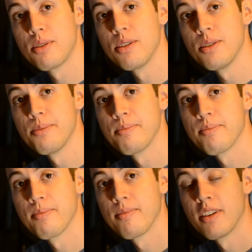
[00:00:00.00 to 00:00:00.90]
2,
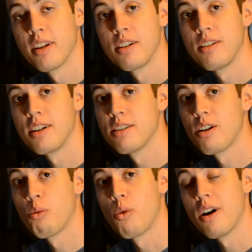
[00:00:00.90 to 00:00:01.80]
you need to
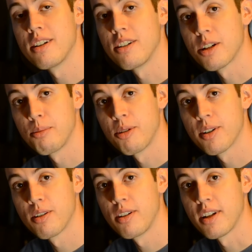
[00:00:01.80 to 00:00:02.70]
know what you're going to be
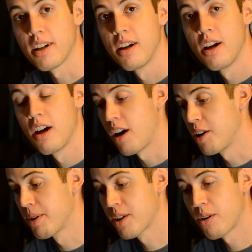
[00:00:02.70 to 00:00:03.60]
recording. Are
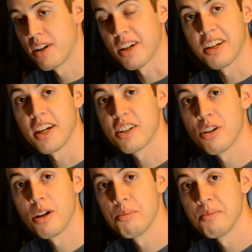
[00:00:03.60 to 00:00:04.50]
you recording a kick
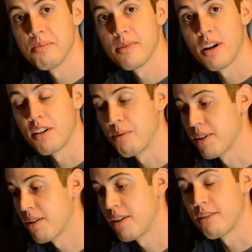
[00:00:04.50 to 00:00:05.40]
drum? Are you
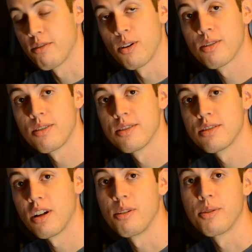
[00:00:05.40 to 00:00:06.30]
recording
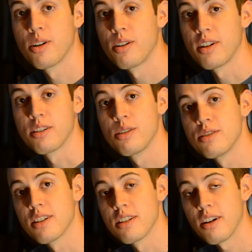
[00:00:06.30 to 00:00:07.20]
vocals? Are you recording
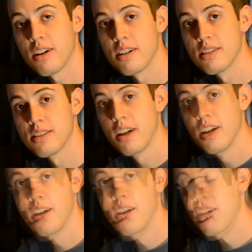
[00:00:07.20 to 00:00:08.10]
acoustic guitars?
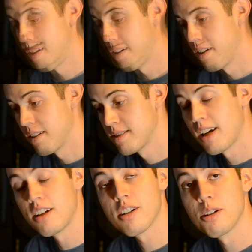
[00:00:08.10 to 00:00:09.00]

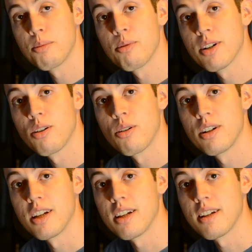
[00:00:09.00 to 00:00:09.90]
Say you're going to be
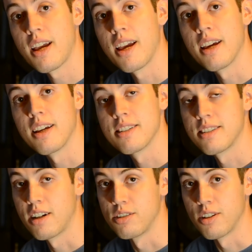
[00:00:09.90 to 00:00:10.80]
recording a
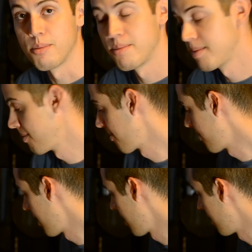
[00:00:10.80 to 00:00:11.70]
snare drum.
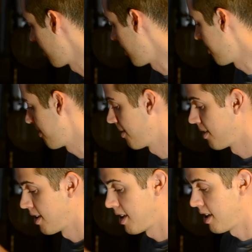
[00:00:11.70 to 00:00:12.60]
Well,
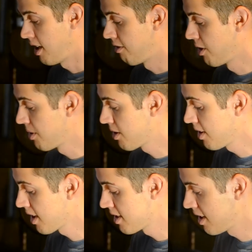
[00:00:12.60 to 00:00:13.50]
if you're
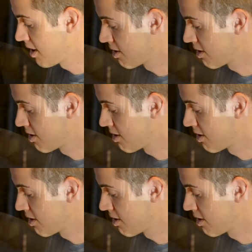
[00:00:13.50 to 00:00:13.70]
recording a snare